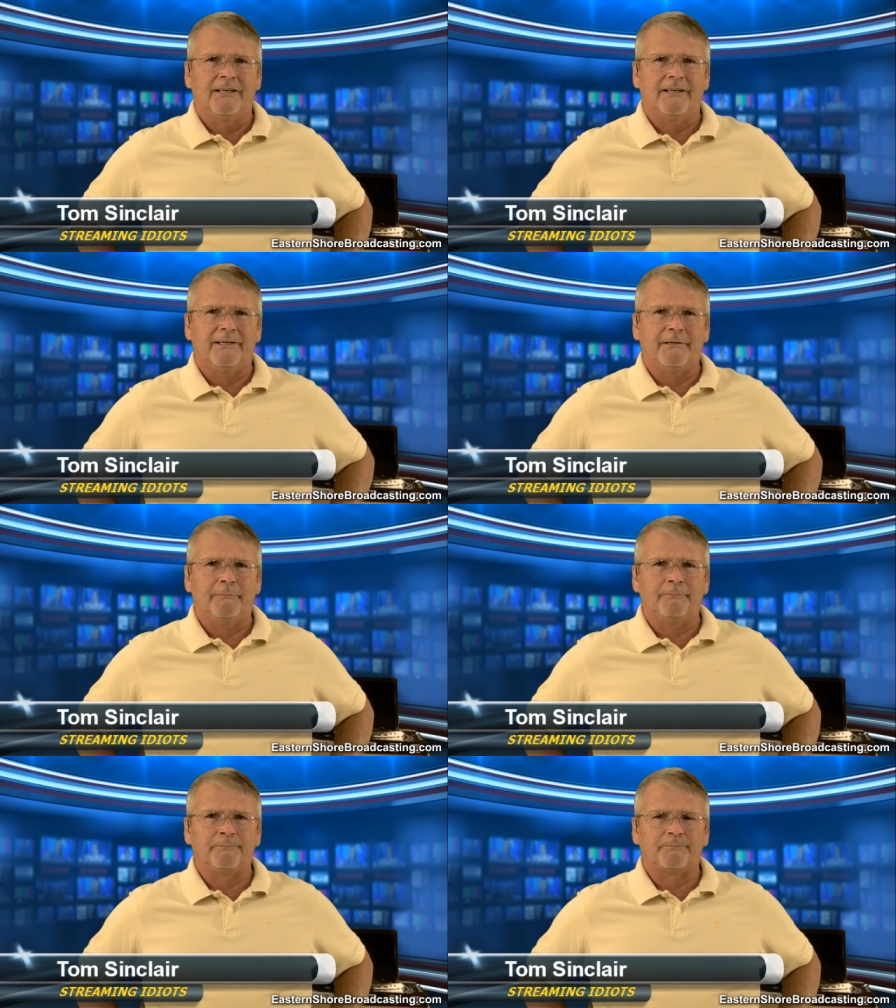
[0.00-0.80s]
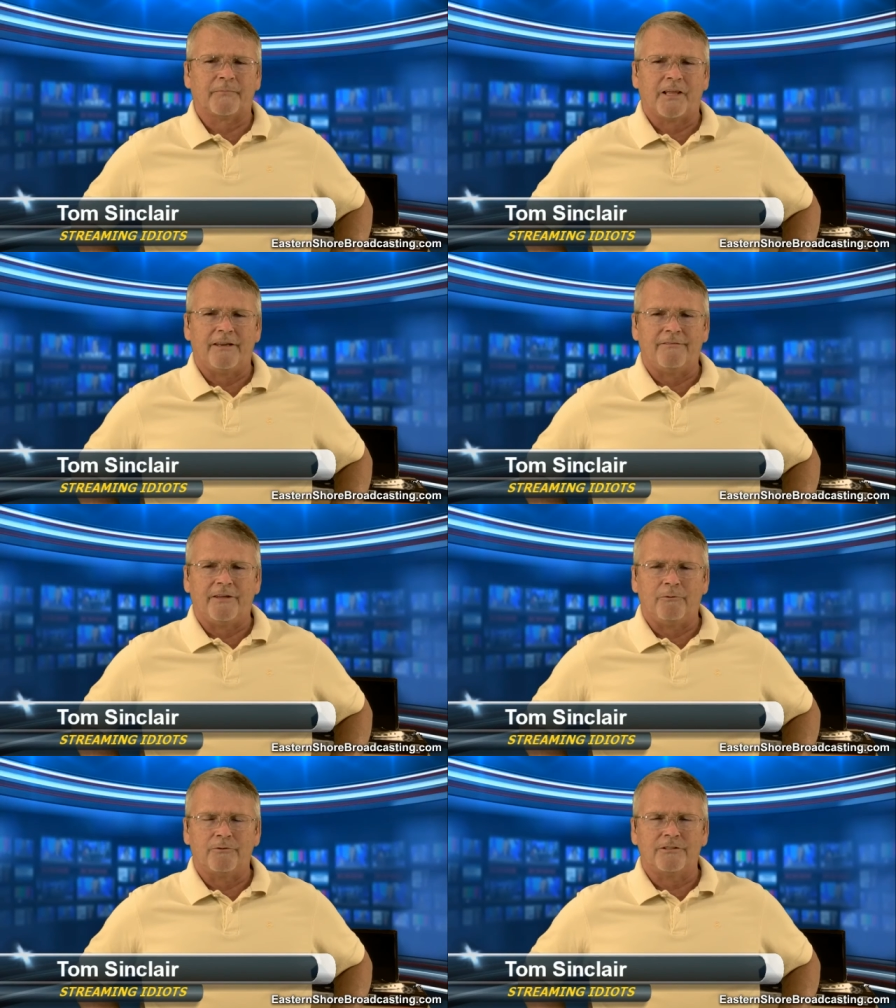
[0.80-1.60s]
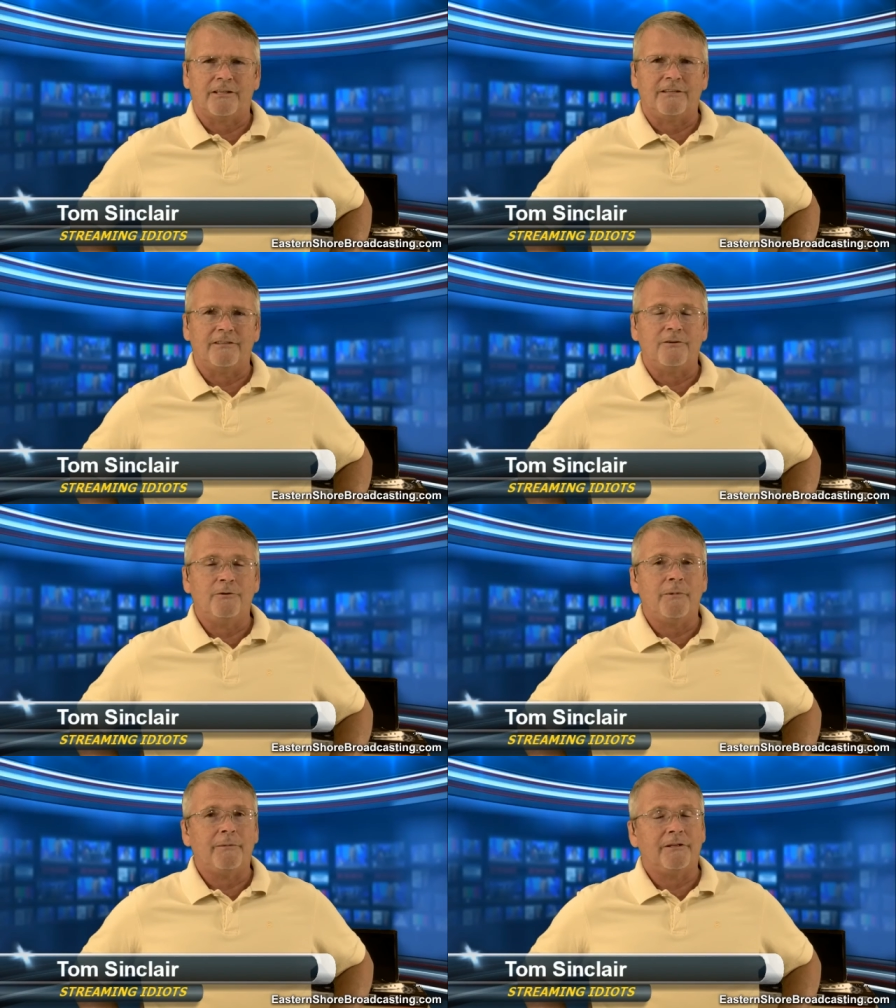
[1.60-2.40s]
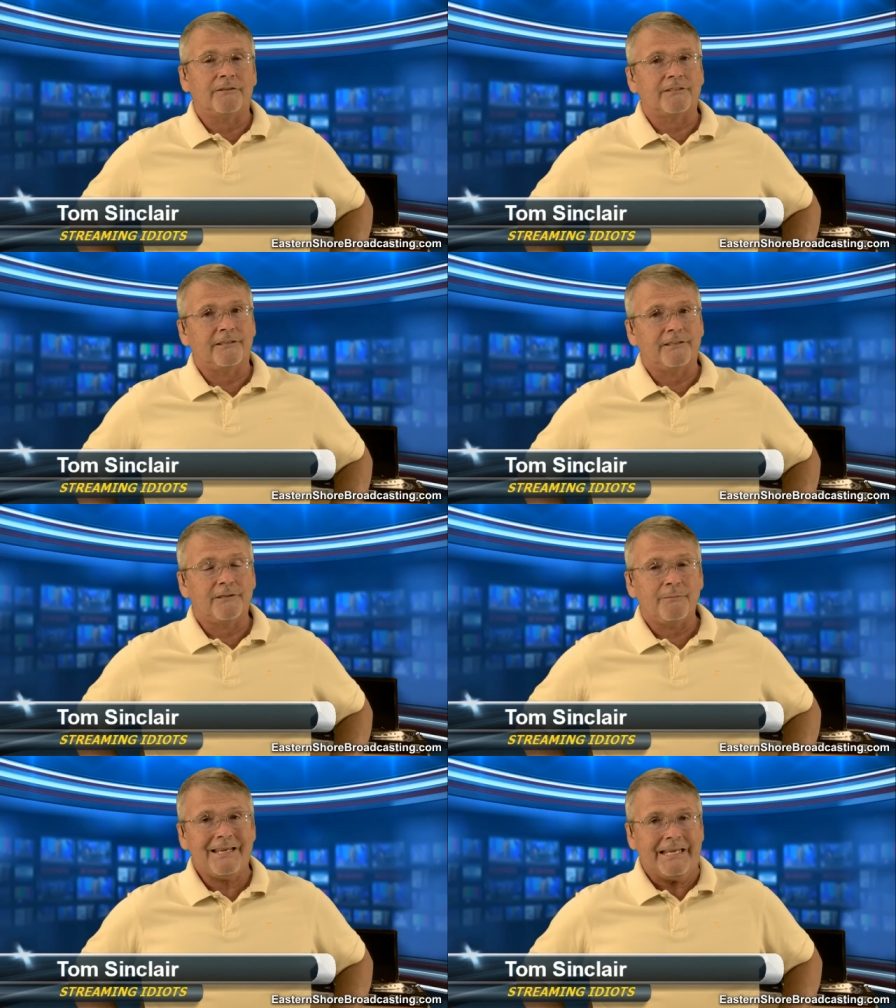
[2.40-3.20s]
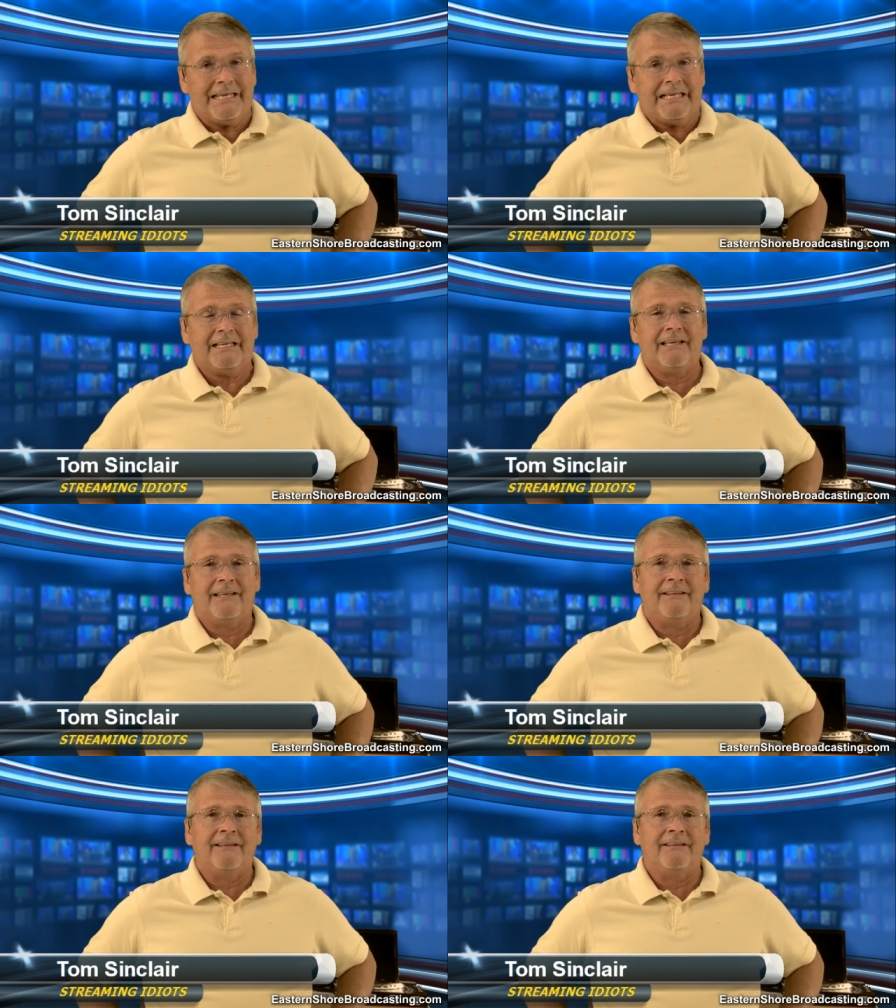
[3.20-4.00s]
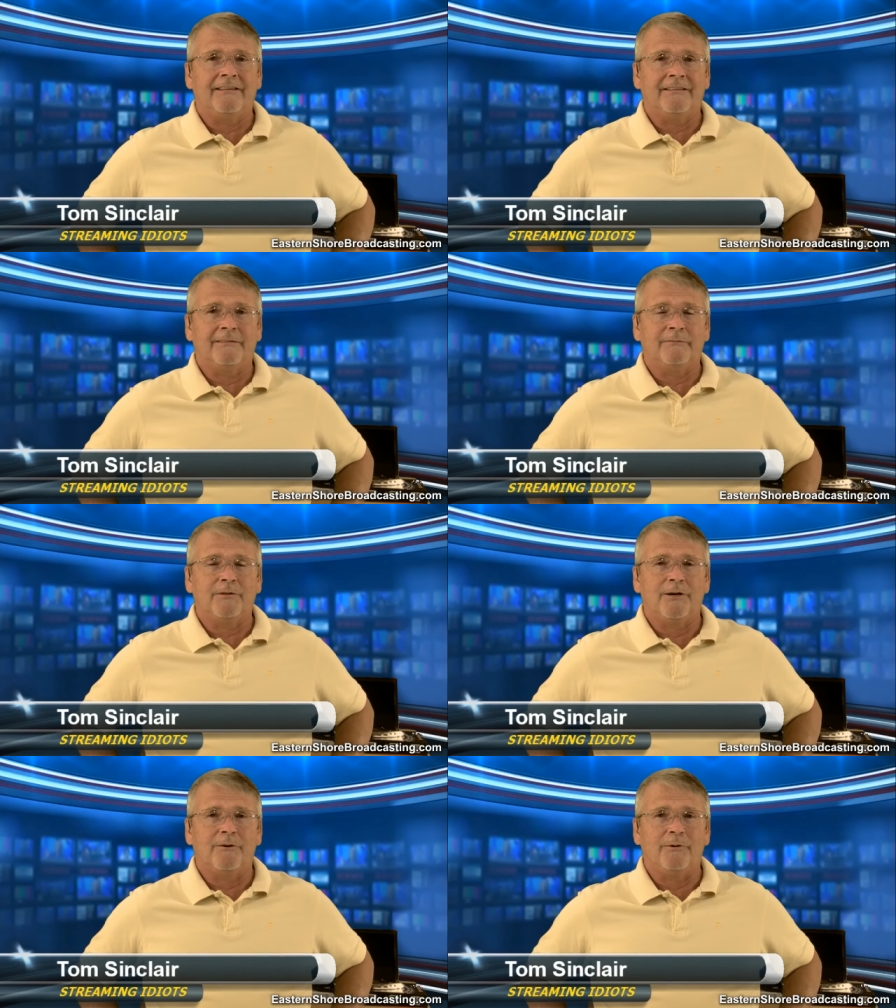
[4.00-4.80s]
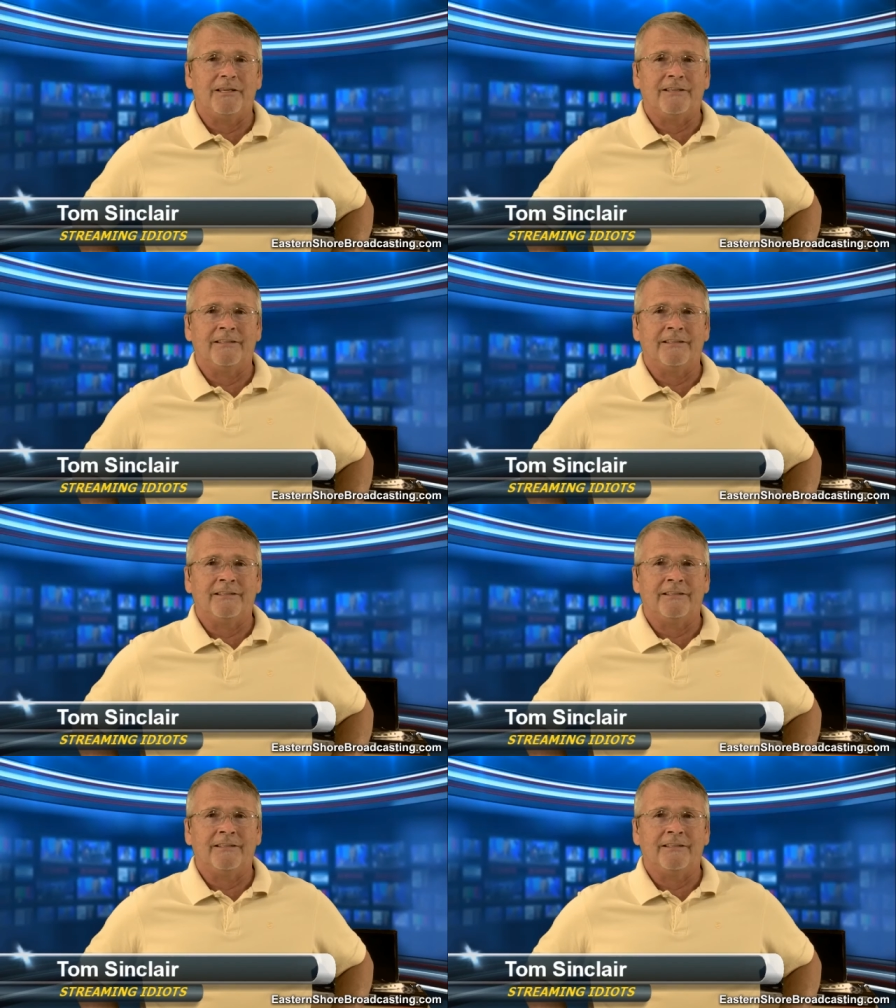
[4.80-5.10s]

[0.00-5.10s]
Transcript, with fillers: And if they won't send it to you, maybe they'll send it to me, and then you know, we can